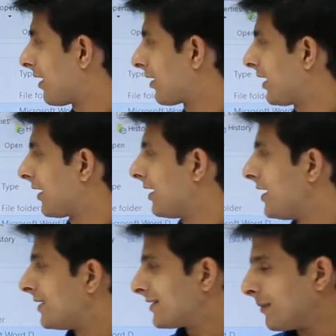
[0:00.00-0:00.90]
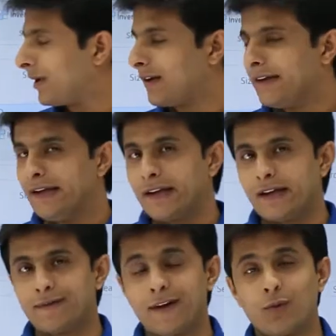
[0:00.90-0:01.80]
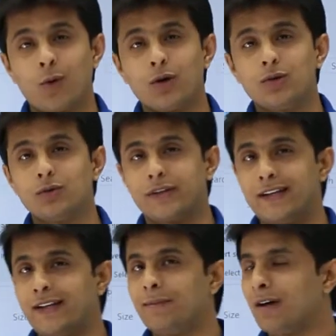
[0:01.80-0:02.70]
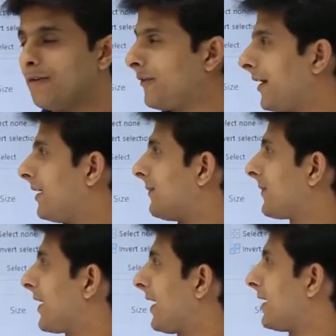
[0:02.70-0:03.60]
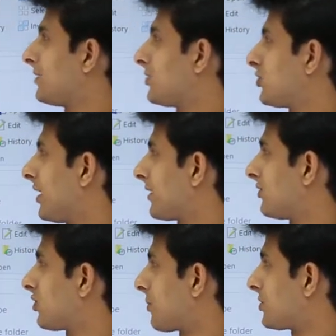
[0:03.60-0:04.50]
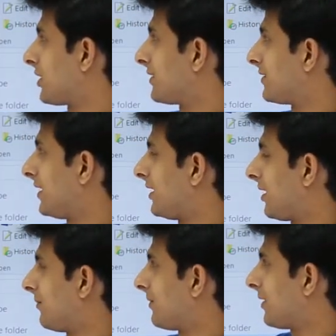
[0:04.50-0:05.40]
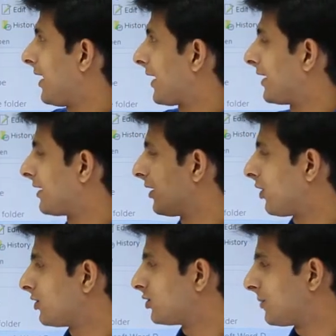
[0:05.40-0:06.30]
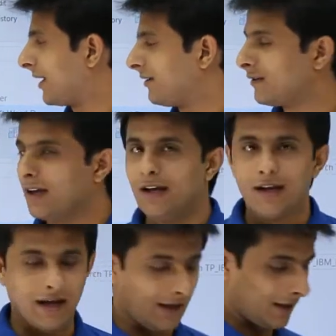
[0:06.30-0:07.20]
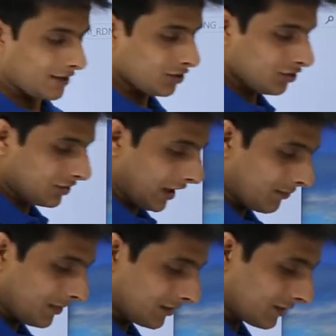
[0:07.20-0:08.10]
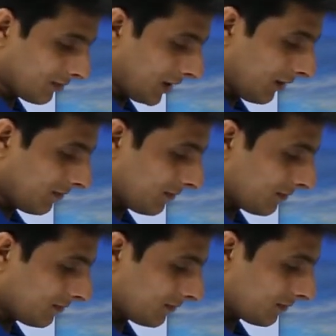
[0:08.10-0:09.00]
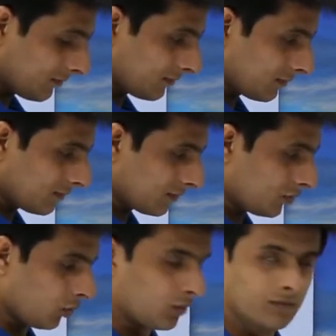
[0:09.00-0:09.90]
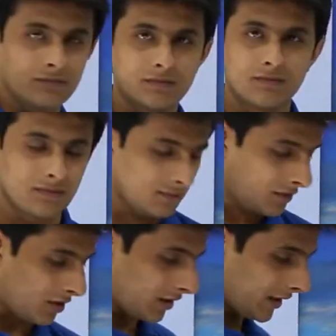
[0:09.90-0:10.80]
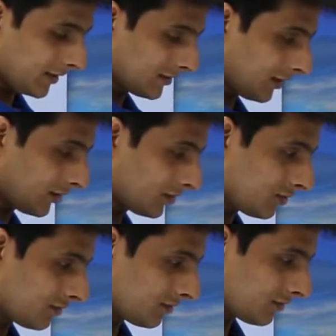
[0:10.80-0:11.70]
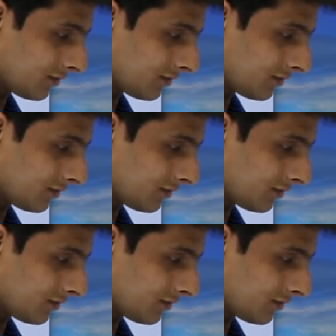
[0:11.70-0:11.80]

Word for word: Okay. Similarly, if I want to rename a file, I can just select this option as rename. I can click on this place and I can just type here some name 2 or I can say as